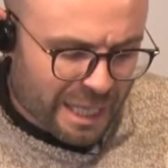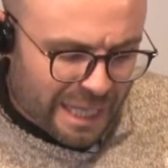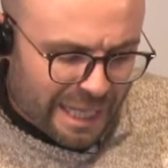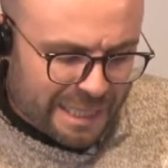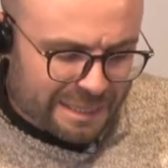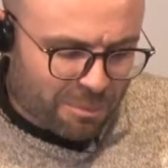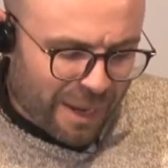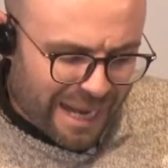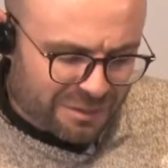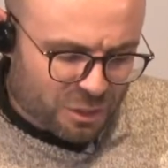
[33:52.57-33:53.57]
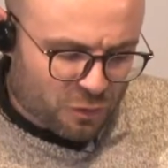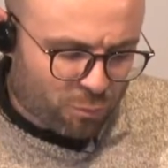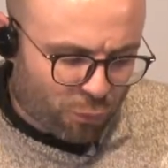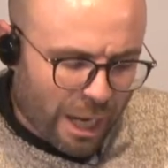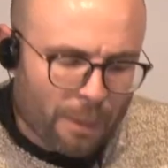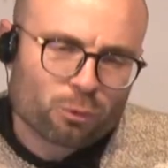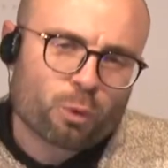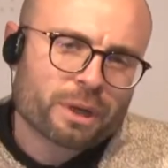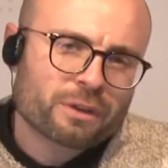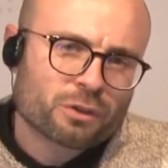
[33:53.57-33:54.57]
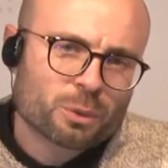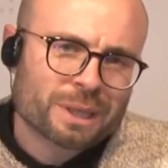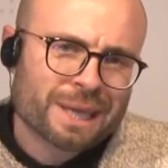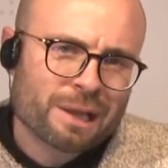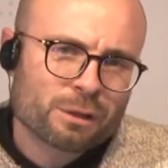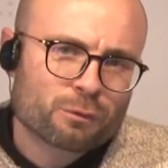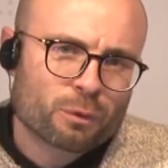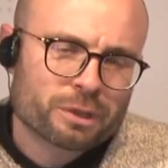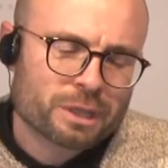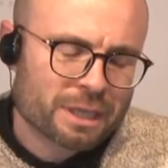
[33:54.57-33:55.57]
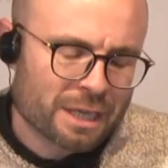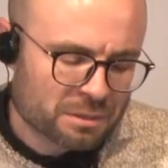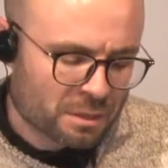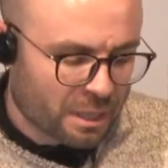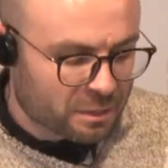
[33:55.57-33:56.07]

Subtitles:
is the passage of Prop 22 in California yesterday.